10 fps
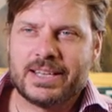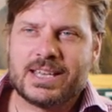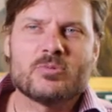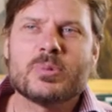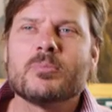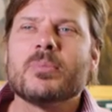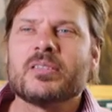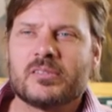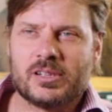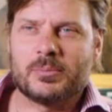he would be
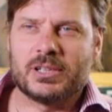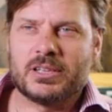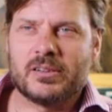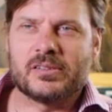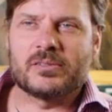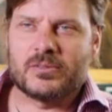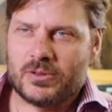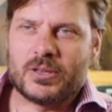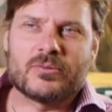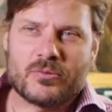immensely pleased
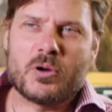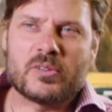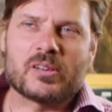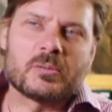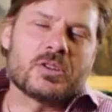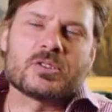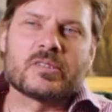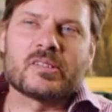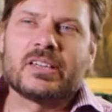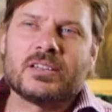that those
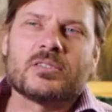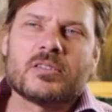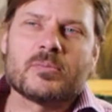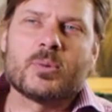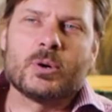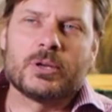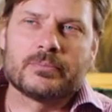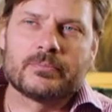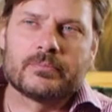expeditions led to this point.